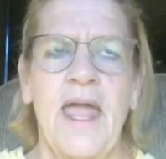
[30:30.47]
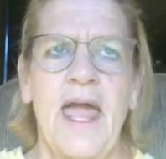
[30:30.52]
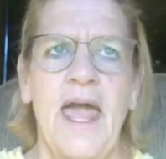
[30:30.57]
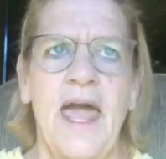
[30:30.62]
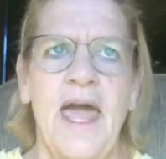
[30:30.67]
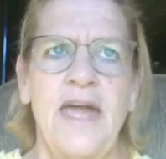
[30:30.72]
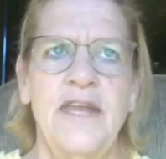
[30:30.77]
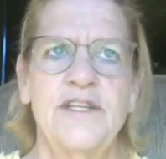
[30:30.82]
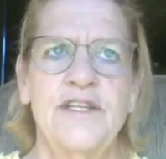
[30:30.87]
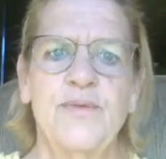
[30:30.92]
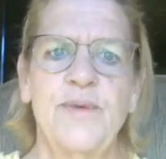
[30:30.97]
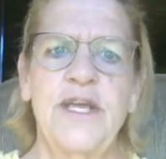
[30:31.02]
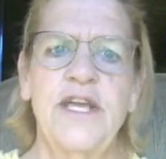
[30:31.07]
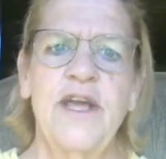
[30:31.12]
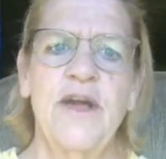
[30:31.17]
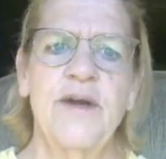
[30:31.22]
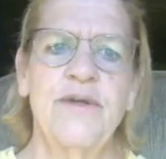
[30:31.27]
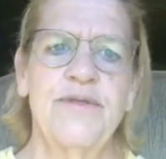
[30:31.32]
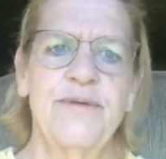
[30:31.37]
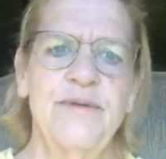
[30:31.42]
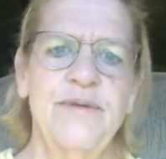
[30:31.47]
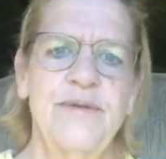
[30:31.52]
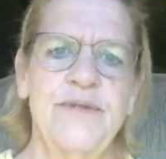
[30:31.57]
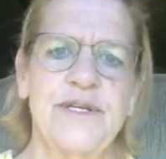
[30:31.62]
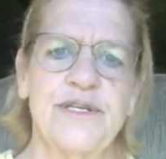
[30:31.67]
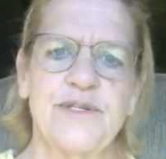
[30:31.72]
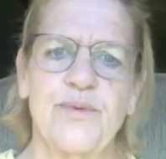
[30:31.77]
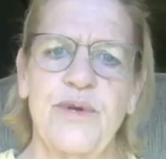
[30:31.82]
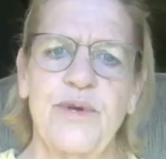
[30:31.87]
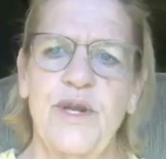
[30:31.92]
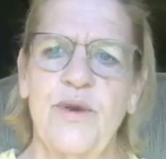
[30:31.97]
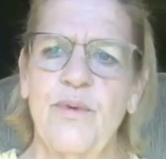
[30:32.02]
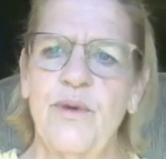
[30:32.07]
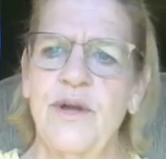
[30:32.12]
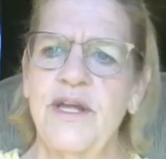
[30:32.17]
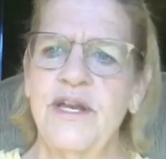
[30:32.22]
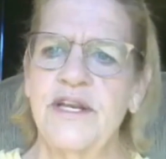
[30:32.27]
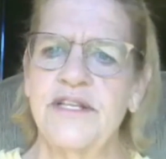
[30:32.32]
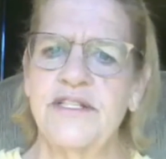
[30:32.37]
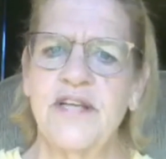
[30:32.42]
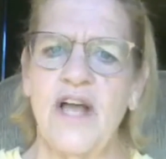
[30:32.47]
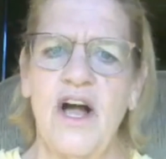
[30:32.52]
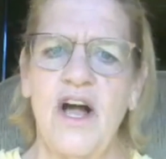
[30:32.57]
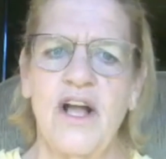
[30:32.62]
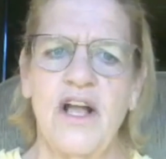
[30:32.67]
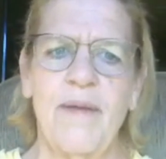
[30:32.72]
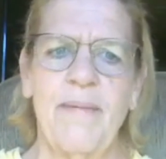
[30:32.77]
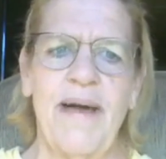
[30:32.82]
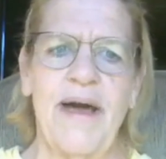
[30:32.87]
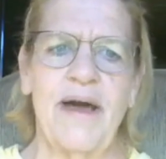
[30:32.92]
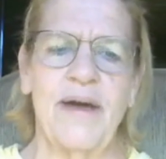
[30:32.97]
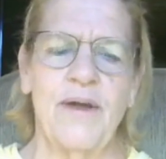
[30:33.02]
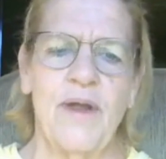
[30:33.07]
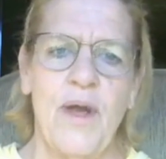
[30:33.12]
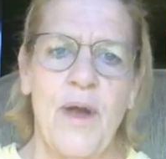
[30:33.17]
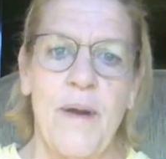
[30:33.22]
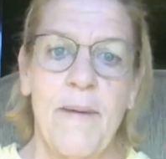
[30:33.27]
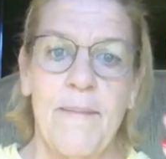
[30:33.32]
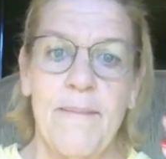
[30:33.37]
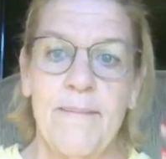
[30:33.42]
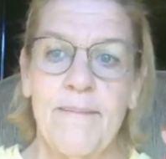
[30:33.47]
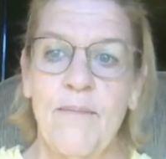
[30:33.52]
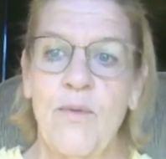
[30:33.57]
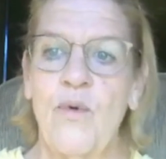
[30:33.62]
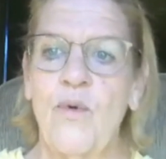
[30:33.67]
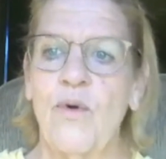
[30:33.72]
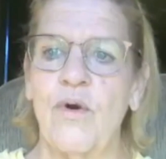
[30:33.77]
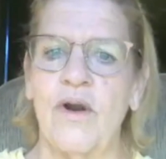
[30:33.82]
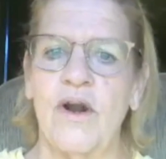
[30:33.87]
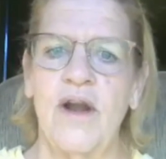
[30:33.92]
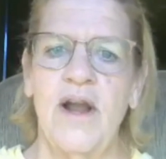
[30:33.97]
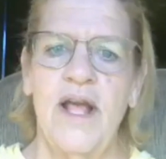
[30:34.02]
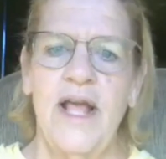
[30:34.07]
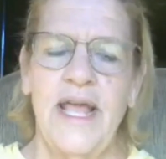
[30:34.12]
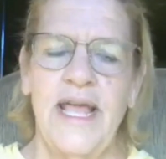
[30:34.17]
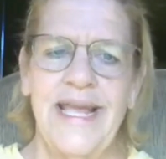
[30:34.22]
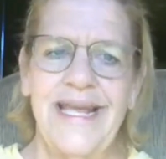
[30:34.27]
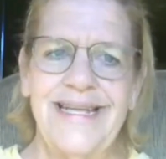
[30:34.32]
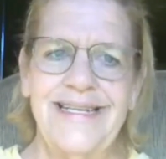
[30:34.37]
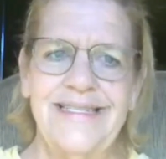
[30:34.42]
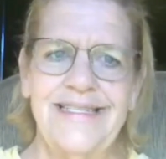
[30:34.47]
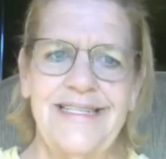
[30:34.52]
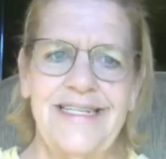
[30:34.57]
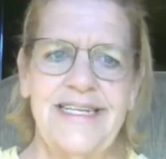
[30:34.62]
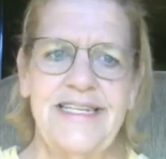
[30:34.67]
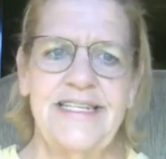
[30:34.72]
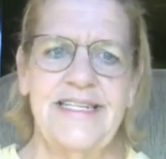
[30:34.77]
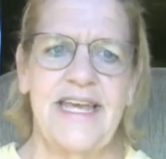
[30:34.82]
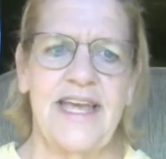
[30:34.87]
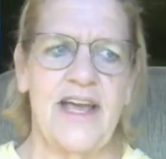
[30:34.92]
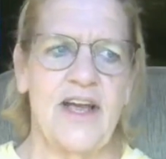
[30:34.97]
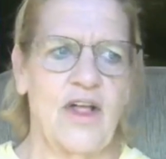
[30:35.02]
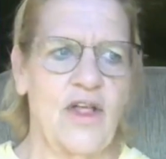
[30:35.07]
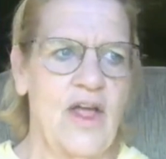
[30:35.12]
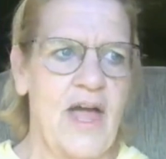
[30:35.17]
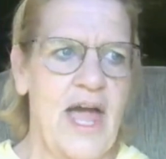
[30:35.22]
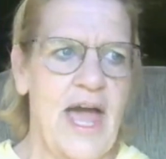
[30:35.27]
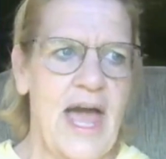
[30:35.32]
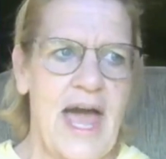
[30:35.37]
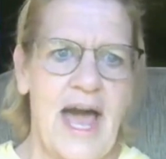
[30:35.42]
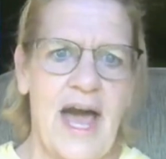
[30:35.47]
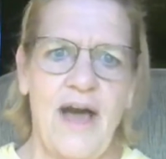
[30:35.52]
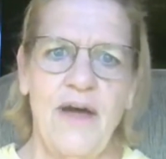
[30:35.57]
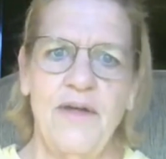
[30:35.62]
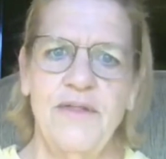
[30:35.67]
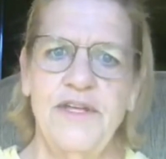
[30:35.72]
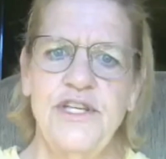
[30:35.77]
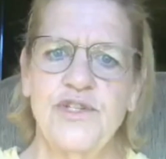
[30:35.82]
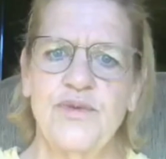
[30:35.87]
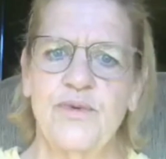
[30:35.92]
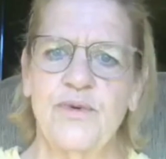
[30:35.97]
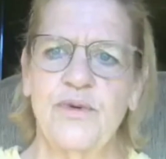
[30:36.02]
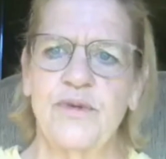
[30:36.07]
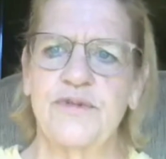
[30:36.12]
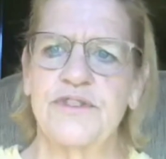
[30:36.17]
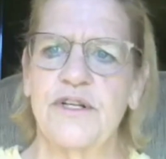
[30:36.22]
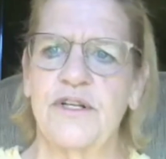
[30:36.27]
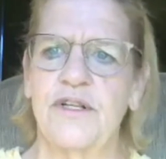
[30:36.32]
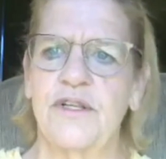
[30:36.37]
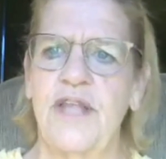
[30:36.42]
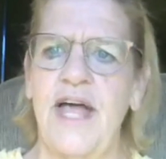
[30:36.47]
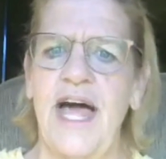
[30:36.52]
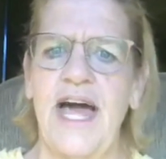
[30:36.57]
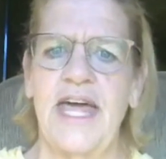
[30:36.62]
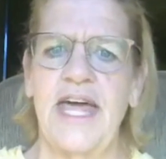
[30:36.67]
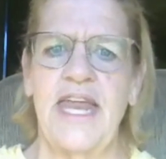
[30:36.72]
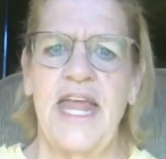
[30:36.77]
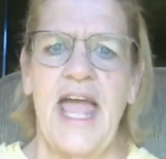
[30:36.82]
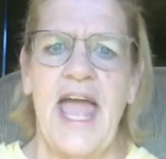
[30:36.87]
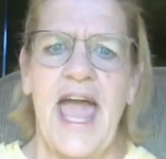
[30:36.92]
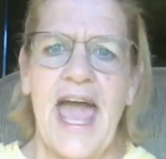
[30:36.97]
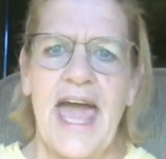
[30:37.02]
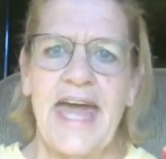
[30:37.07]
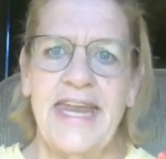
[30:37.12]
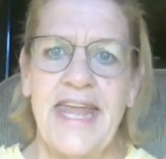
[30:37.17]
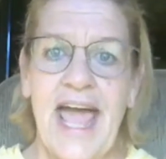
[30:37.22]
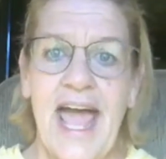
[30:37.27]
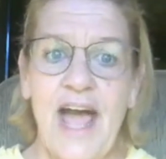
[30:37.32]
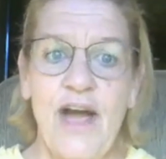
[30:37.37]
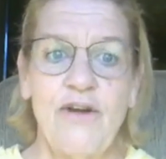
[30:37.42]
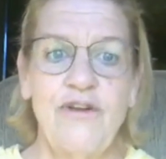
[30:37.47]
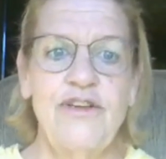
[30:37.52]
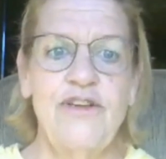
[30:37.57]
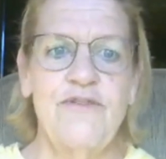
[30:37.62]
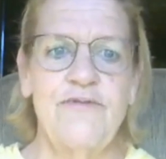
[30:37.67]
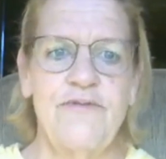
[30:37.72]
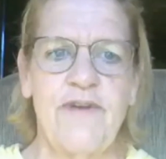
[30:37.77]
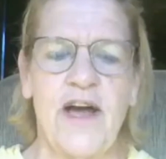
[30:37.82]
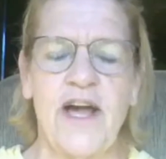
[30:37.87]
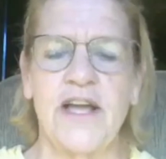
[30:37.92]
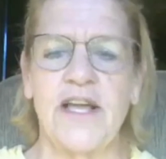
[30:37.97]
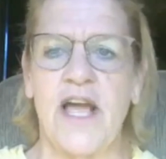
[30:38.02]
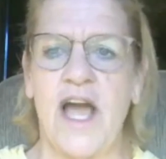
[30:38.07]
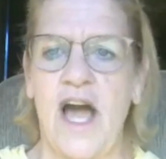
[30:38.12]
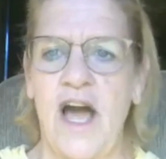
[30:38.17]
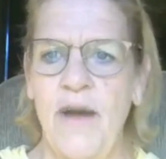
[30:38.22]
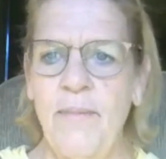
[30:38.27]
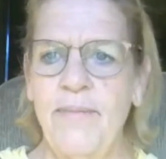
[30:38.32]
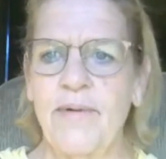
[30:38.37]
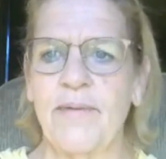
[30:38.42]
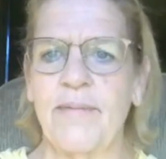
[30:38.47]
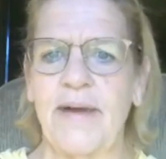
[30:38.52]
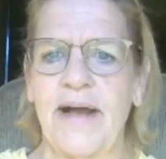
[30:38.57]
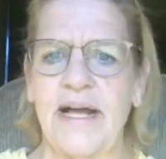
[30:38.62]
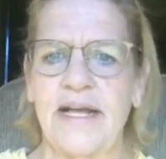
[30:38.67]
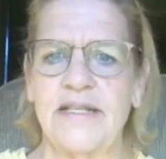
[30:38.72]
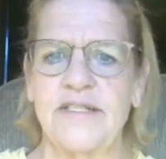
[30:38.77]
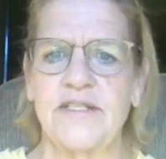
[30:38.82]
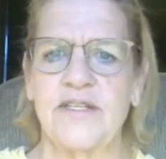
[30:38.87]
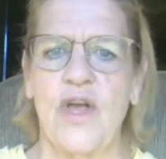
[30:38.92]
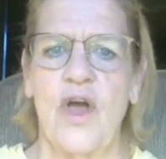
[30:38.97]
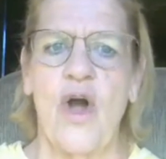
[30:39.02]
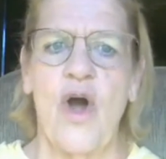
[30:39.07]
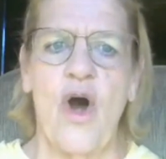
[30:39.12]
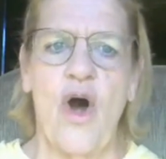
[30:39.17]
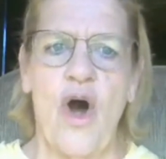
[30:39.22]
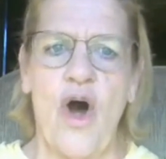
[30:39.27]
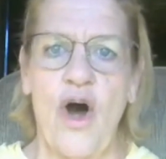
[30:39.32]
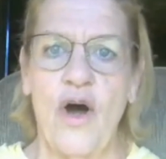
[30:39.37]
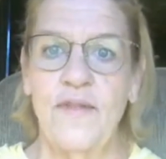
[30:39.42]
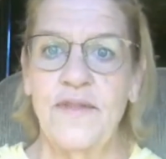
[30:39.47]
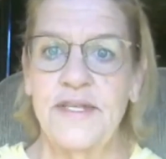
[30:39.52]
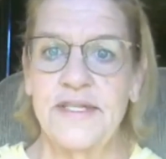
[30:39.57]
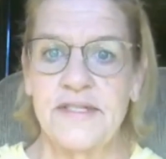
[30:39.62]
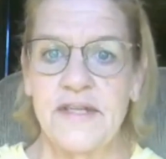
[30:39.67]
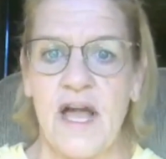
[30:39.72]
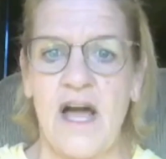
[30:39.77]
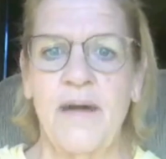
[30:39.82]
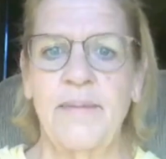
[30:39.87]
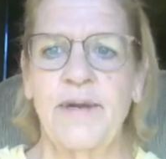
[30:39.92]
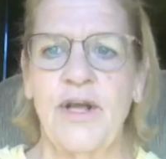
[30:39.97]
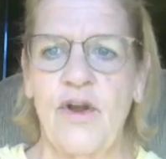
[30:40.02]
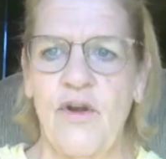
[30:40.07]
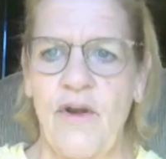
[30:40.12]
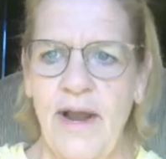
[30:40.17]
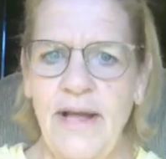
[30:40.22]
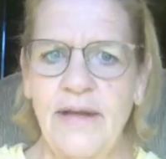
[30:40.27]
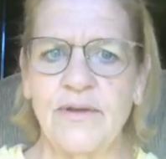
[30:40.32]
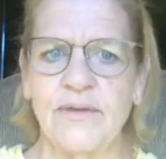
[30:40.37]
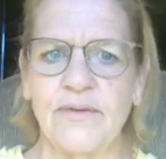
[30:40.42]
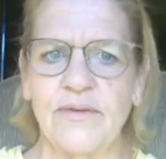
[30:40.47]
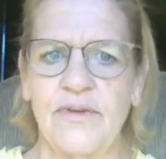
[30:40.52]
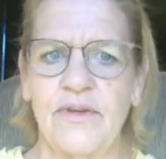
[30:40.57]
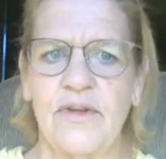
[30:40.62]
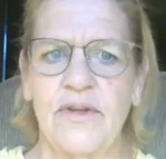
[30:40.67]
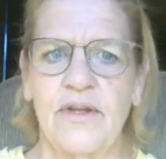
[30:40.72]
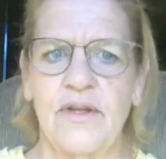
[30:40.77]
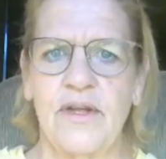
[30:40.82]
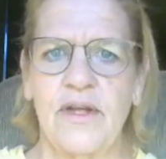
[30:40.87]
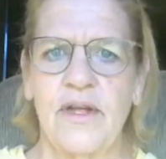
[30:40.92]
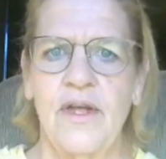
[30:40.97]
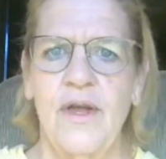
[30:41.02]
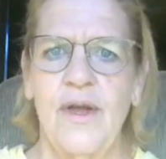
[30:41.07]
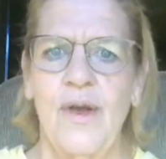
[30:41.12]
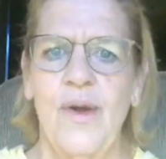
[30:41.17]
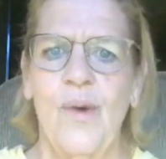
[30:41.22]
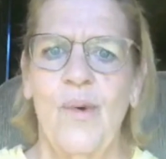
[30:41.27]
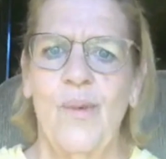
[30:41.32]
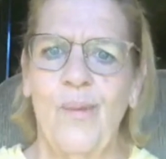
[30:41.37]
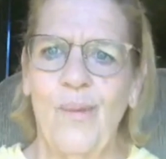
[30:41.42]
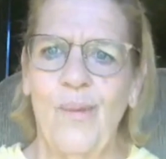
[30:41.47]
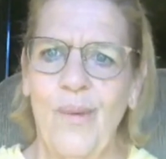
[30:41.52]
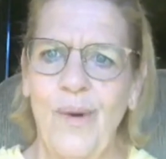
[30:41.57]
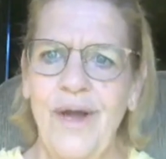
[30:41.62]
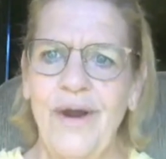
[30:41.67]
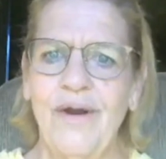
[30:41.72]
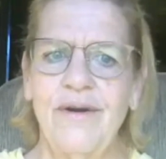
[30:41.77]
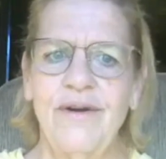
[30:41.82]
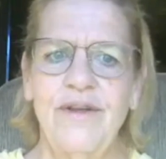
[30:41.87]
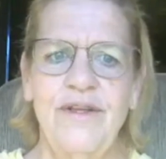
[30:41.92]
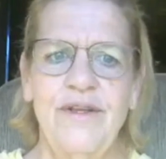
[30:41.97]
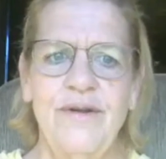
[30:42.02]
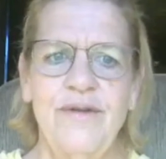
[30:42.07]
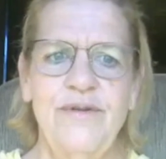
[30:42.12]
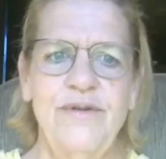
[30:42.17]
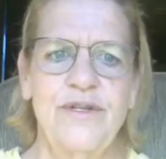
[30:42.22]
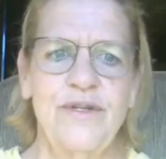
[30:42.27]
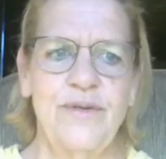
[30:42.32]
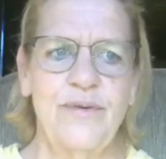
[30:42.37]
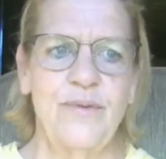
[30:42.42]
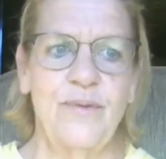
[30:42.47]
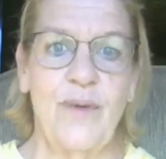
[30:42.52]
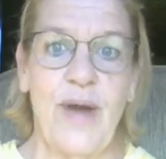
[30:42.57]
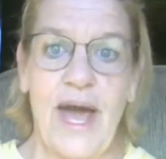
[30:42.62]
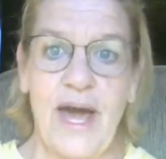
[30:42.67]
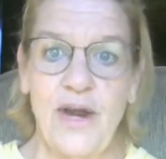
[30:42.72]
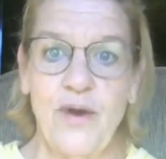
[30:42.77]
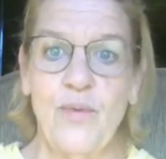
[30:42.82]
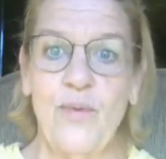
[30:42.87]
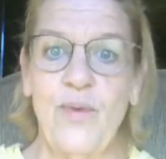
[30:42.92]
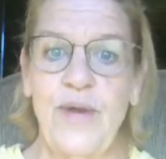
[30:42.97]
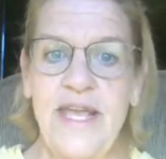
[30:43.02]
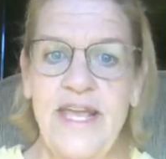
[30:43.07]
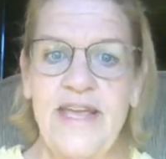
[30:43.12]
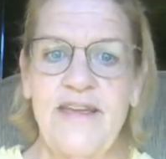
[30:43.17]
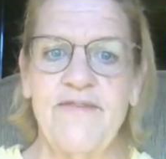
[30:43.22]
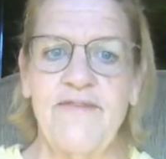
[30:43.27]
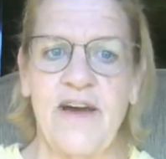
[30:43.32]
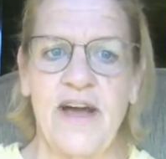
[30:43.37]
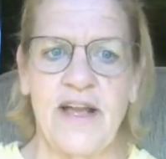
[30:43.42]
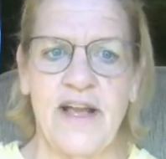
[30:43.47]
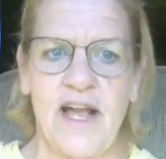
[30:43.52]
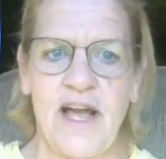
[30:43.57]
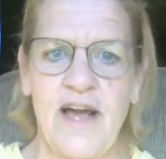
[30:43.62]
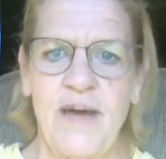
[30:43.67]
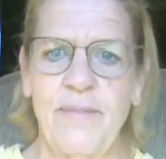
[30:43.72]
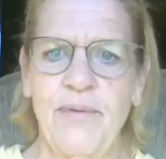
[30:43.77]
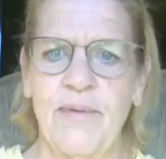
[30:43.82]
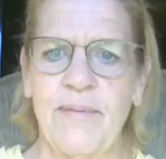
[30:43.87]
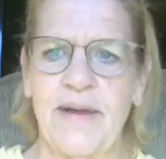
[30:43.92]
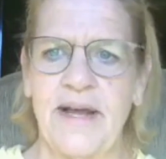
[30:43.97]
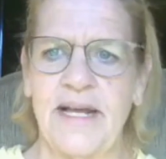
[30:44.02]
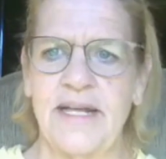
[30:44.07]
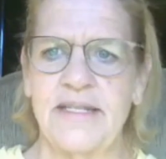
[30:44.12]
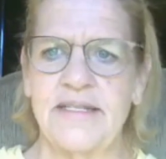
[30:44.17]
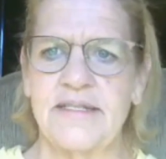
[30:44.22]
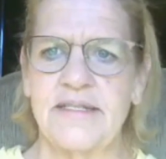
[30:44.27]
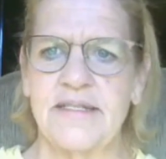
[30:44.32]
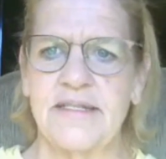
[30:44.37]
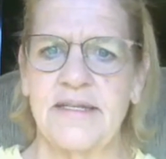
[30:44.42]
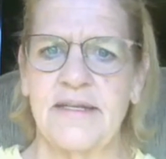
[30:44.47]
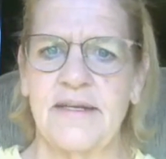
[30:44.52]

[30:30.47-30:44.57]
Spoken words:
And as we go through this week, we're going to talk about more in detail how these worlds collide and how you find compromise on this common ground. What are you doing? How do we find compromise?